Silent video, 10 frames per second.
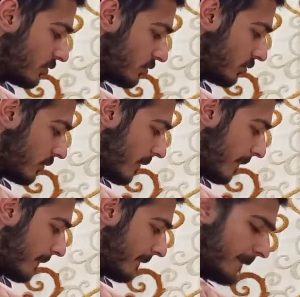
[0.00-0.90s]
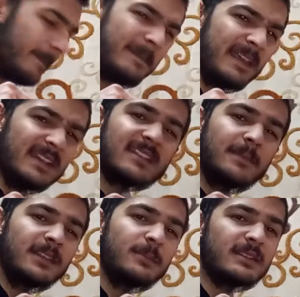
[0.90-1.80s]
So there is
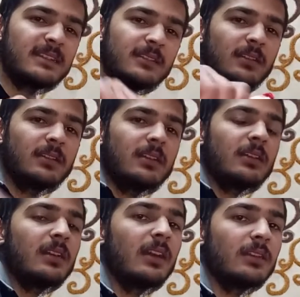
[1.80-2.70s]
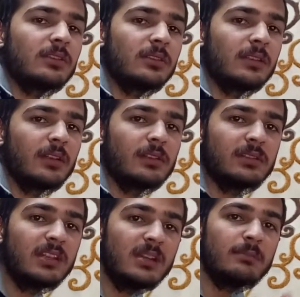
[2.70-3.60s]
something missing.
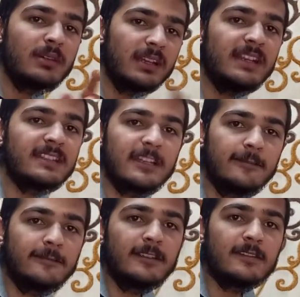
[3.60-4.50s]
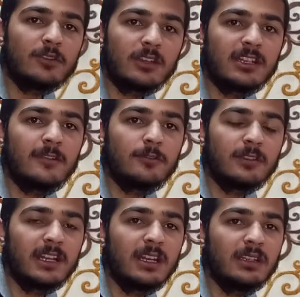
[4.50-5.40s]
The number itself is not enough
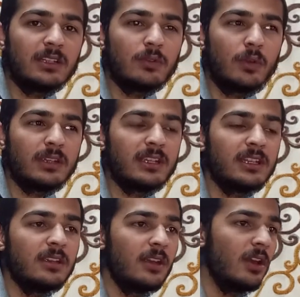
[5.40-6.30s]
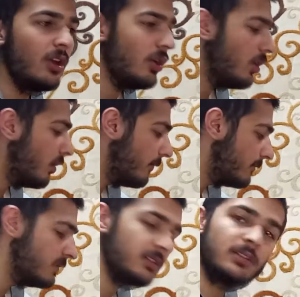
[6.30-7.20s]
to tell the quantity of
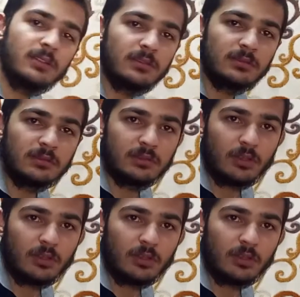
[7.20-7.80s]
the